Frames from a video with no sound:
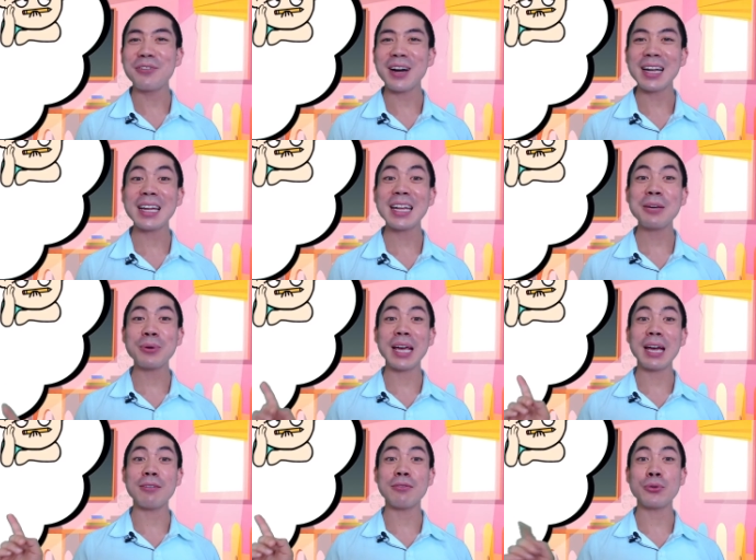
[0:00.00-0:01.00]
Finally, we
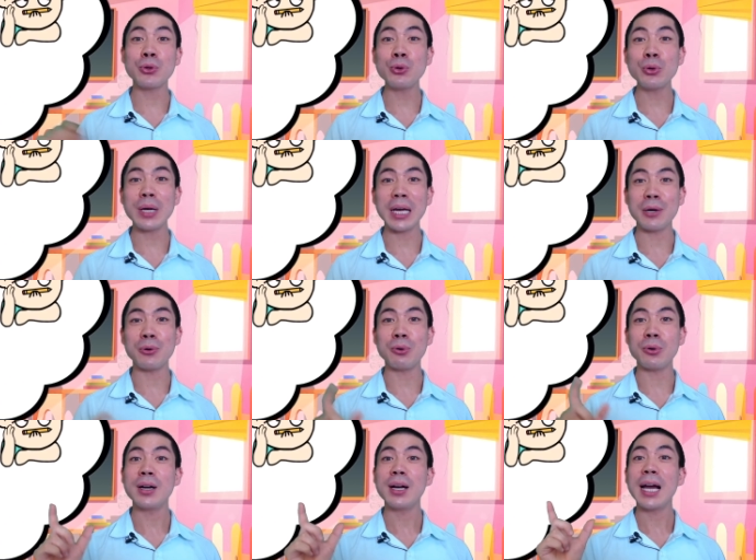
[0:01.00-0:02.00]
have UL.
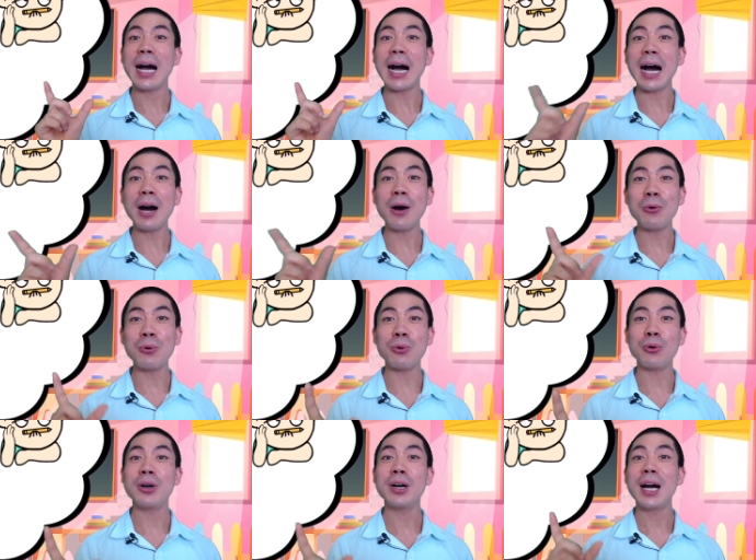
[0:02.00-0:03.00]

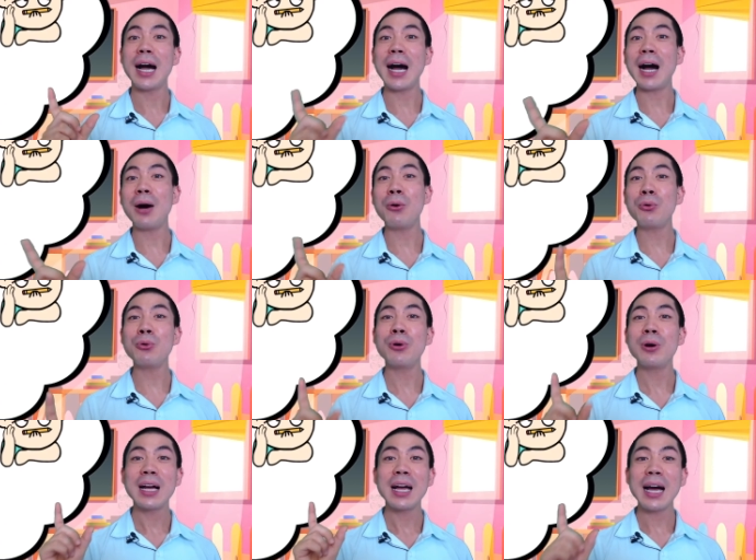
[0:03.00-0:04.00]
Ow,
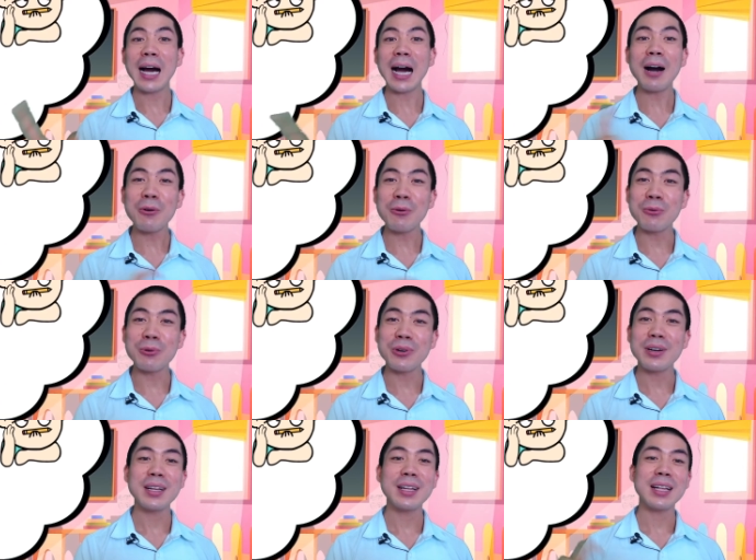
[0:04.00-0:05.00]
ow, ow.
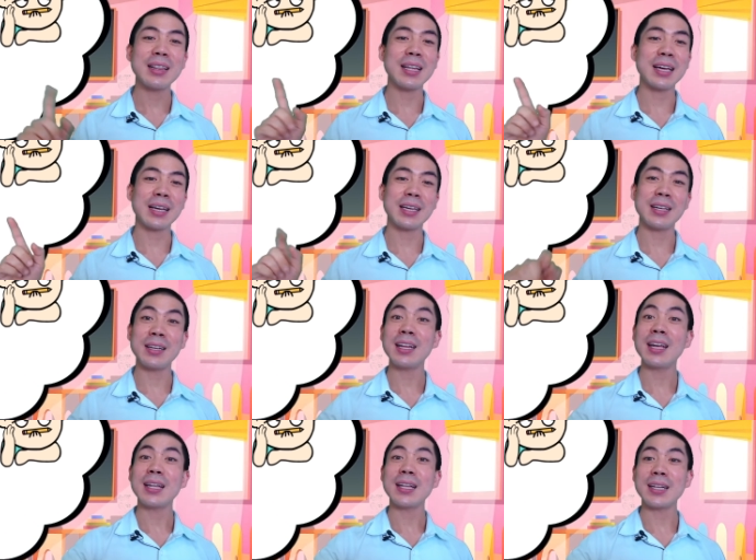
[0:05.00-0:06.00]
Like in
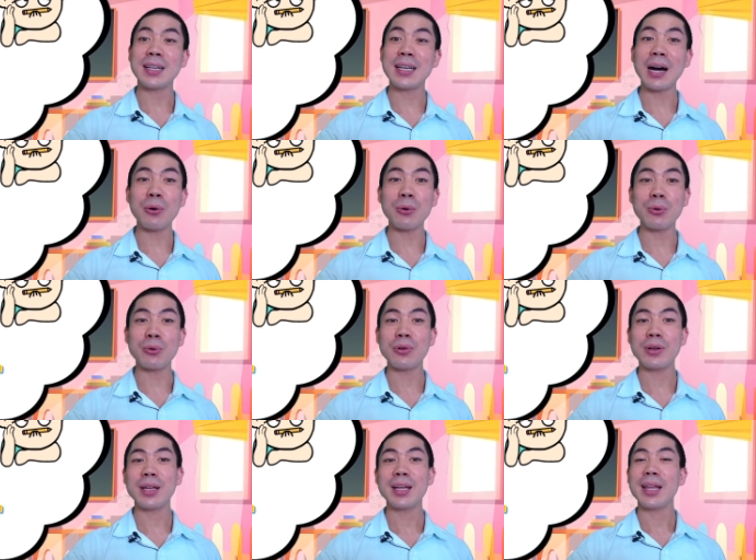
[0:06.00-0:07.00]
Dow.
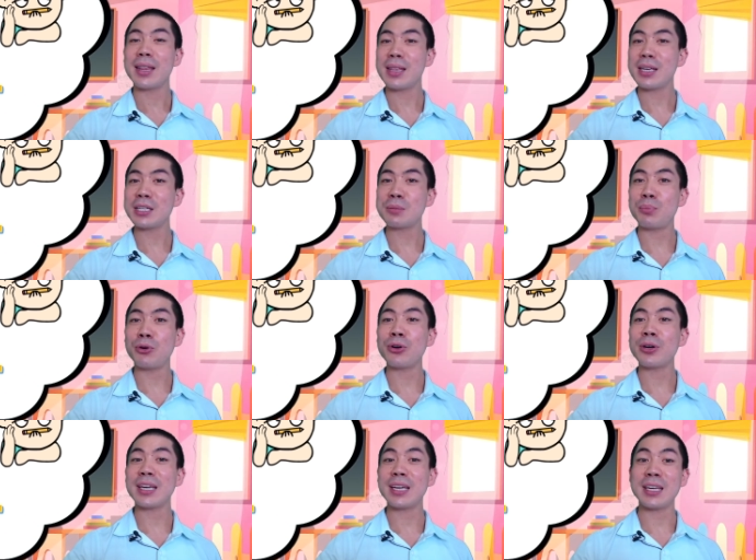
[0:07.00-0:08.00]
This
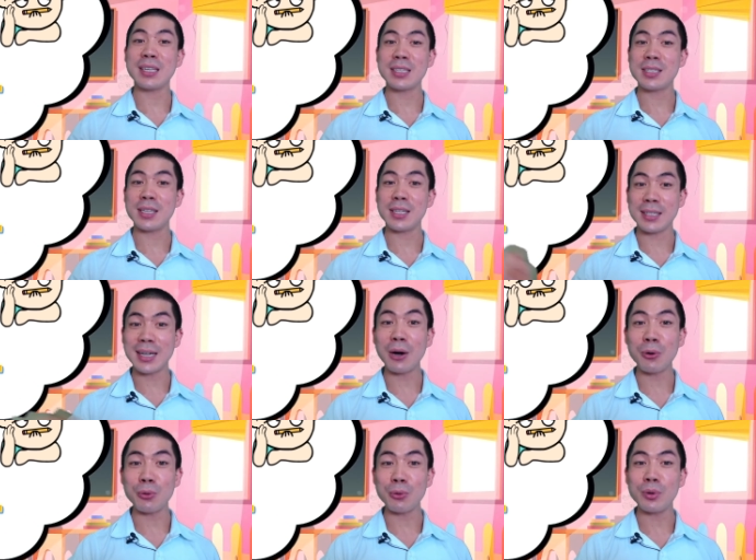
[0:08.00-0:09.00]
boy is
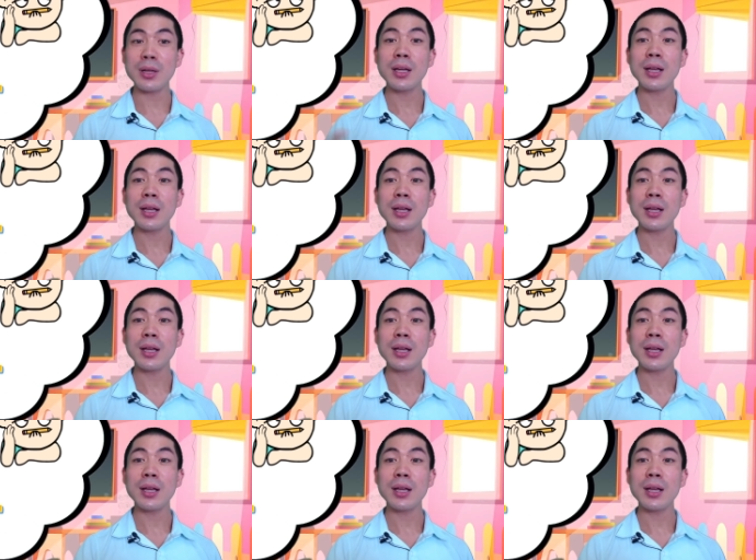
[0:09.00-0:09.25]
Dow.